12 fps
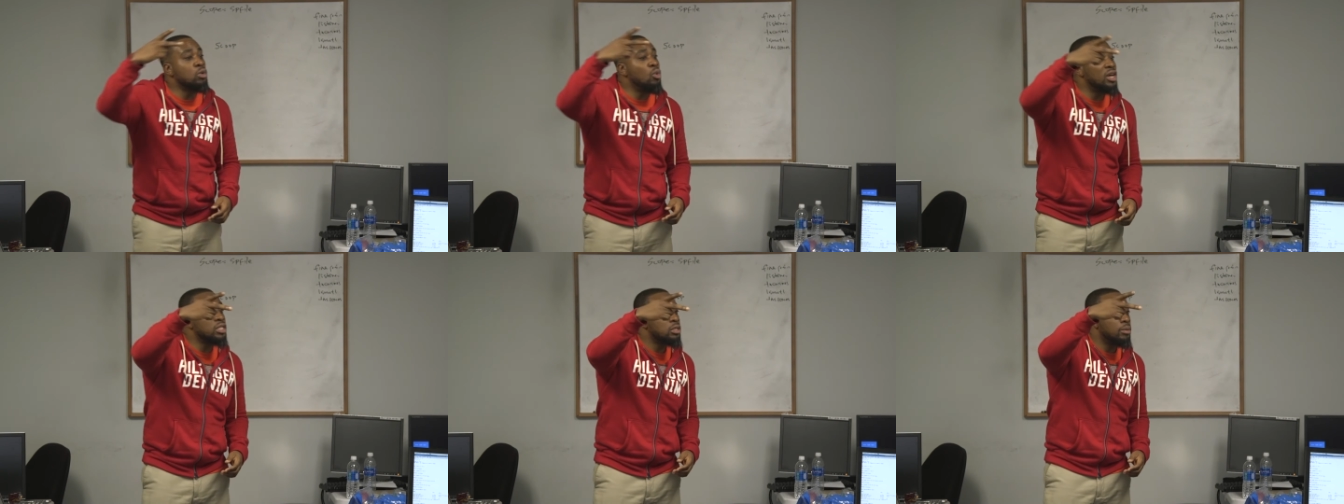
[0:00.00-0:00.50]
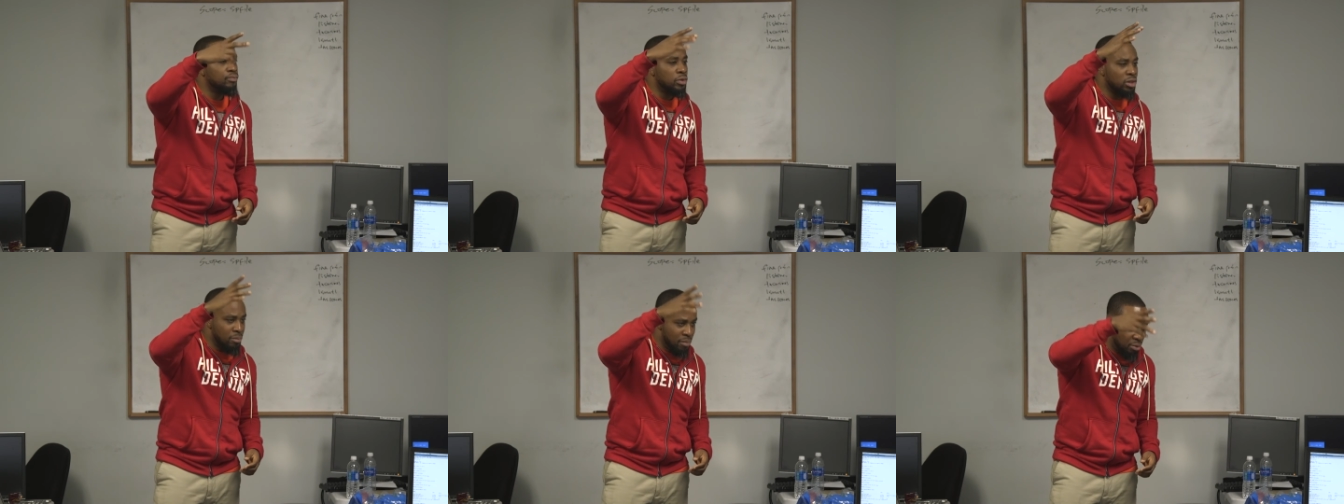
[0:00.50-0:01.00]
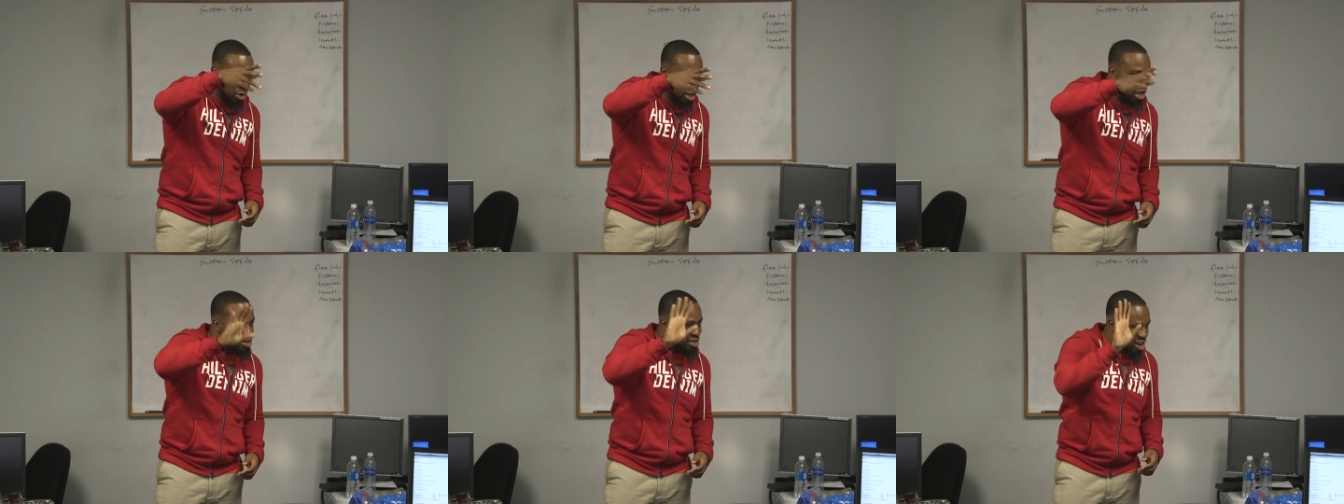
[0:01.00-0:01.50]
and what? The
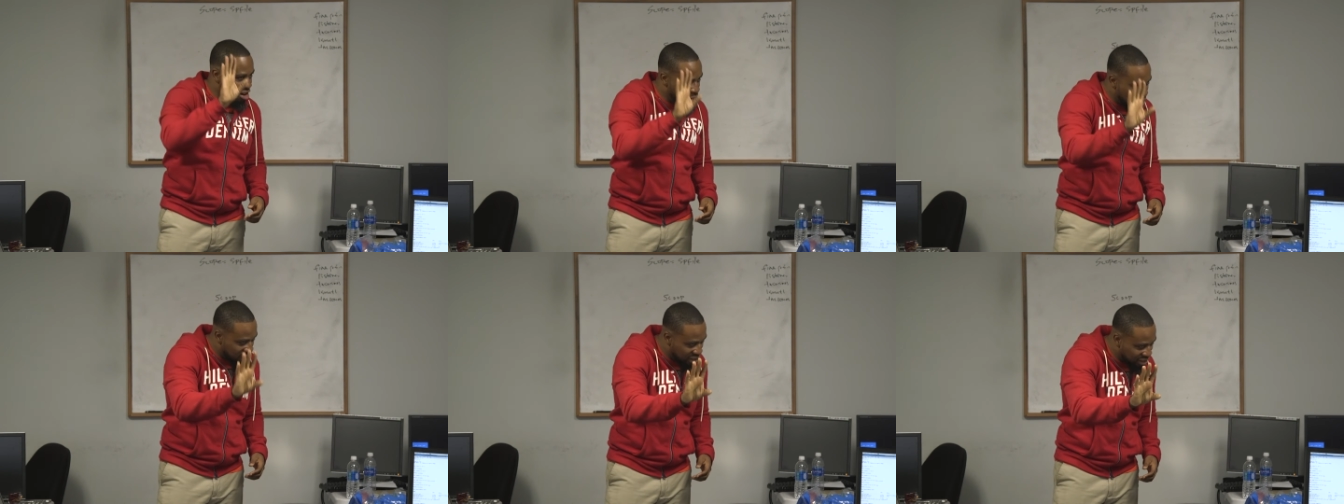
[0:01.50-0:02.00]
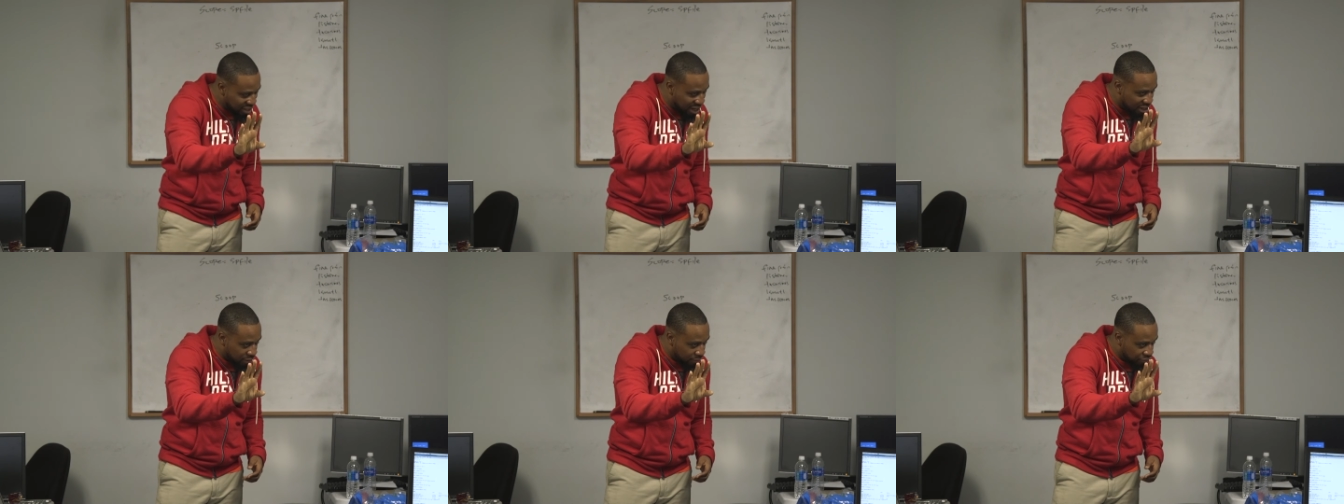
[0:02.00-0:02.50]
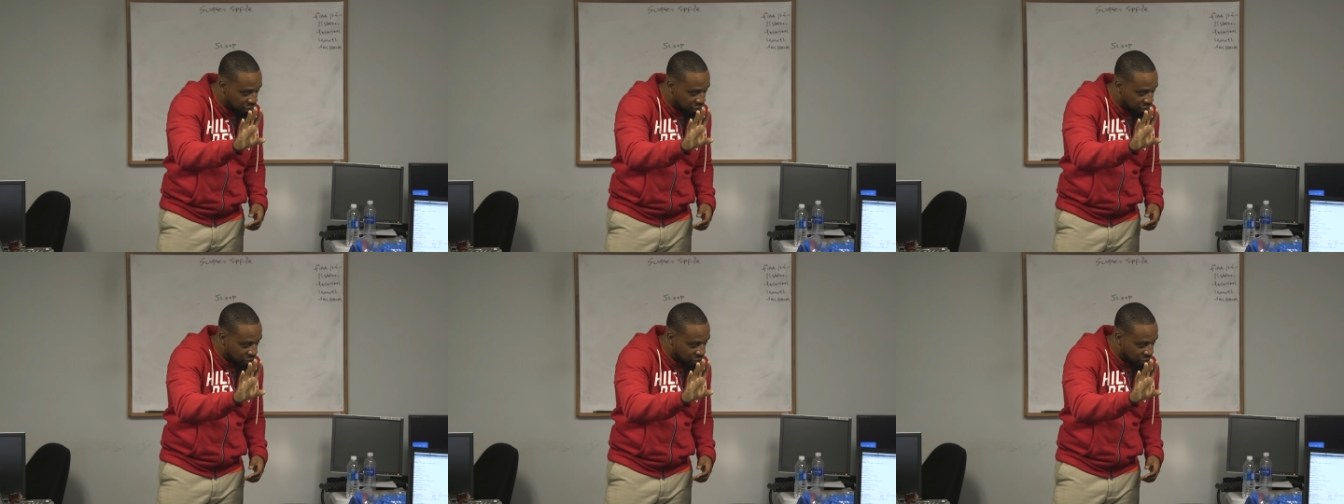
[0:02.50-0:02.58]
memory. Does everybody understand?